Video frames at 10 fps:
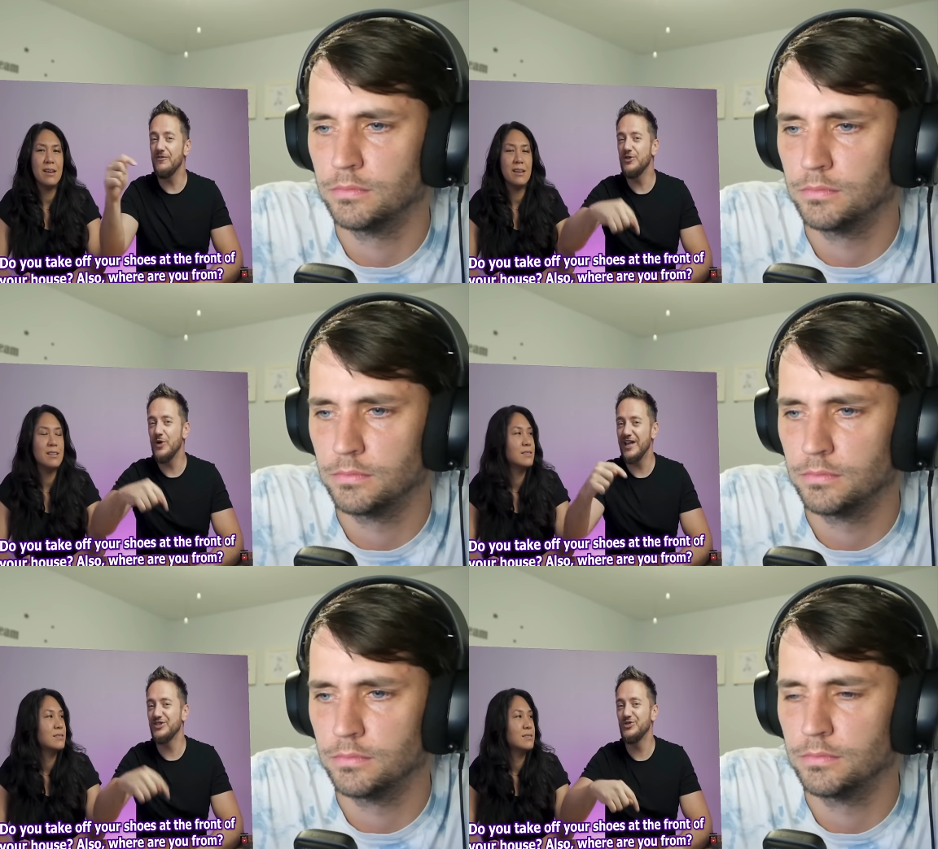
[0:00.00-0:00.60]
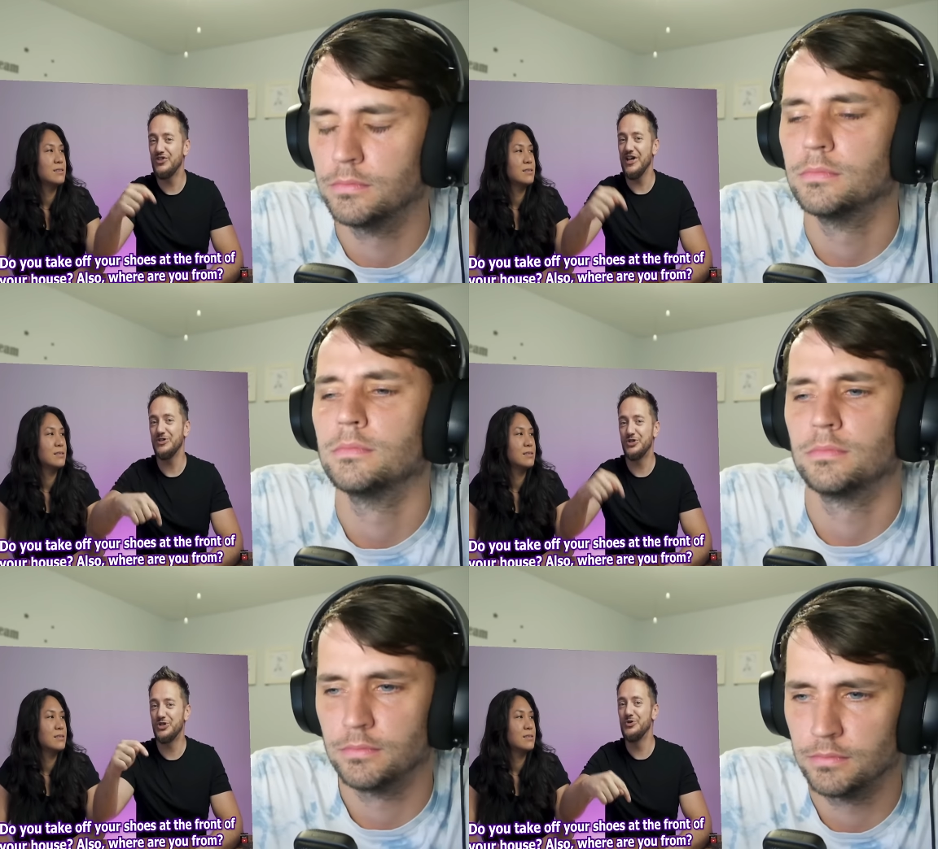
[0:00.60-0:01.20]
Speaker 1: if you had to
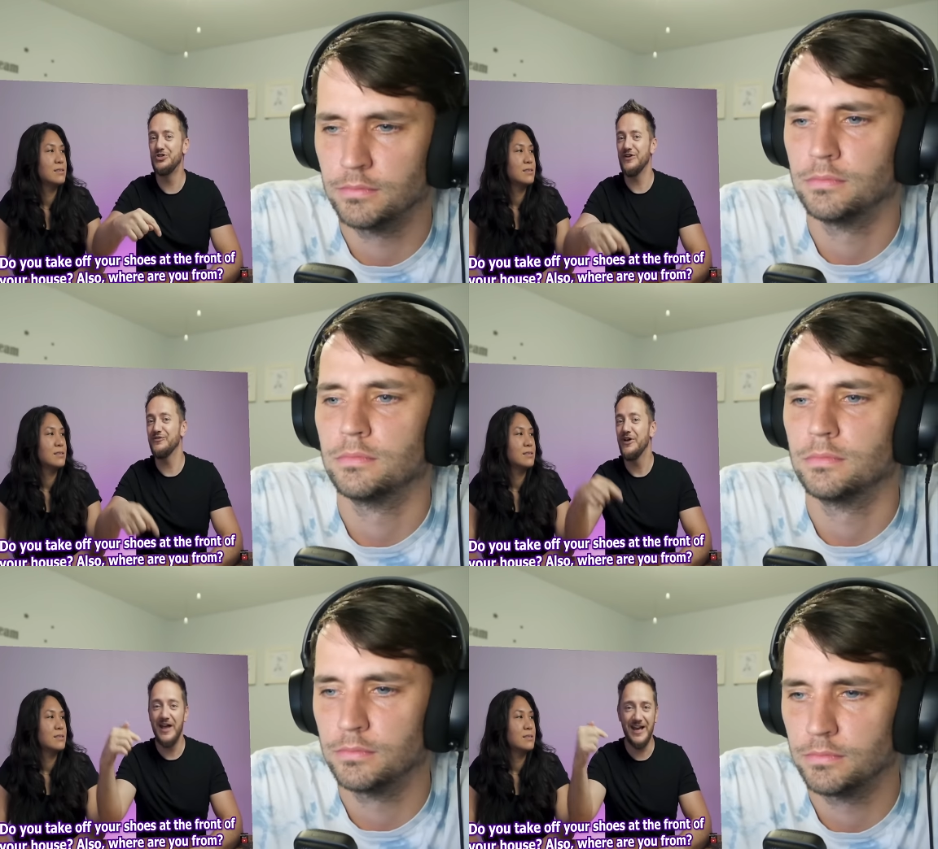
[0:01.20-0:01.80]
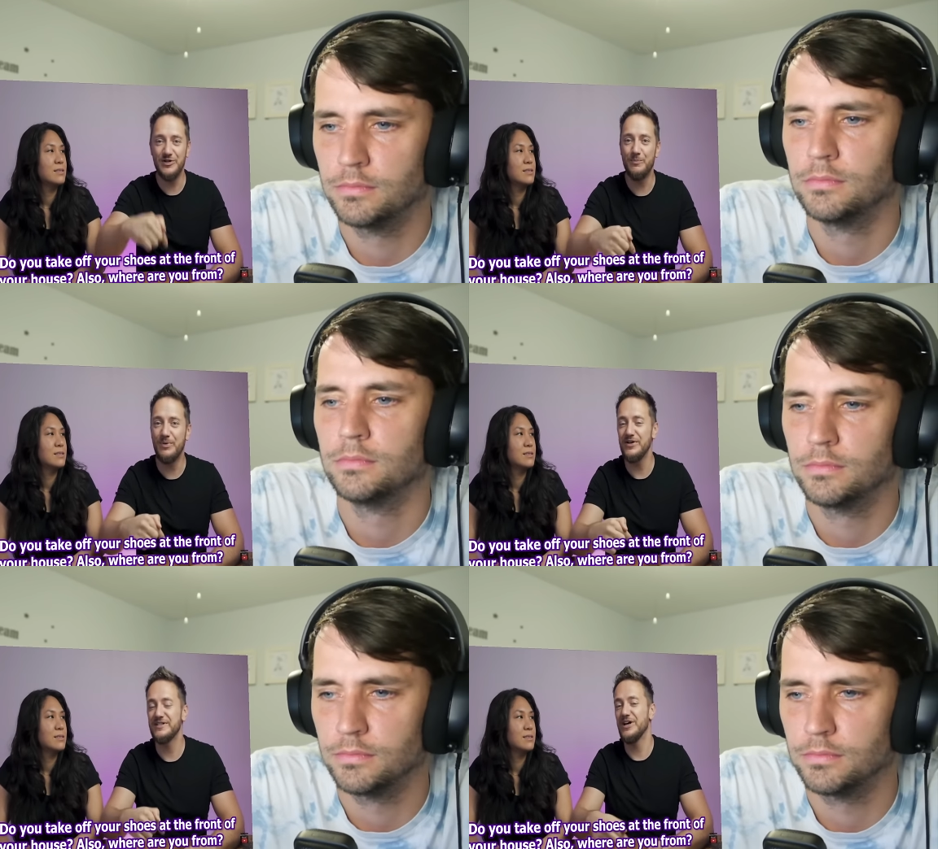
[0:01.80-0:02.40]
take your shoes off at your
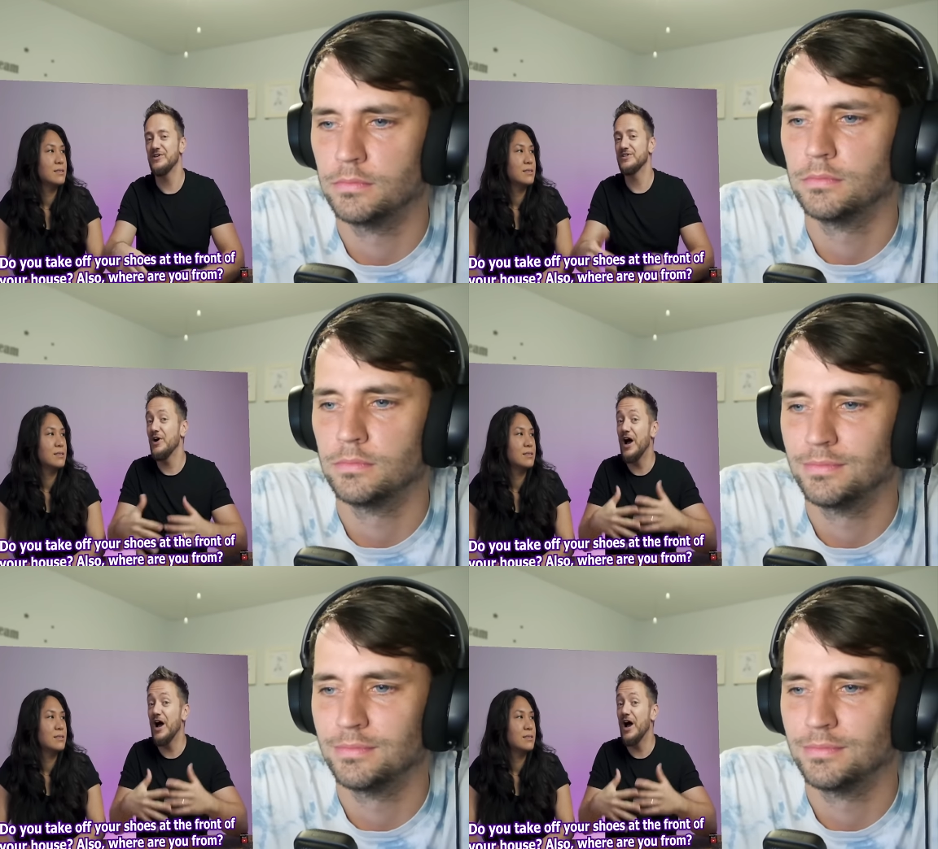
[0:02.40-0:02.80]
parents' house